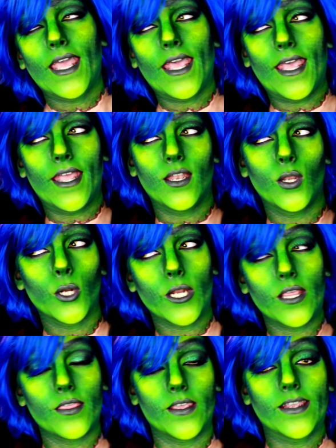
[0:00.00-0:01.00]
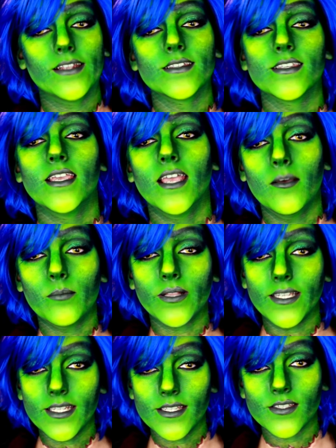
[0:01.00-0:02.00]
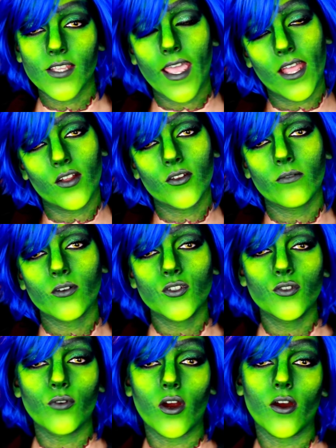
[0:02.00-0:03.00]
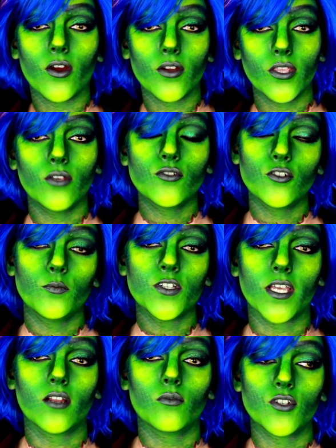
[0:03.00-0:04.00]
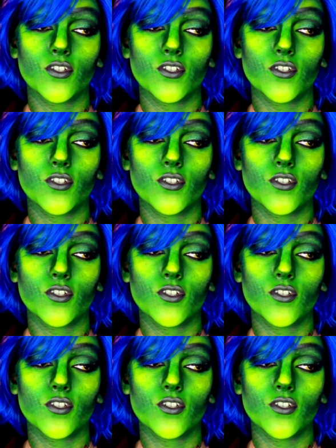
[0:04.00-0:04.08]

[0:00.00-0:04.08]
and nerdy things, please head on over to our YouTube channel,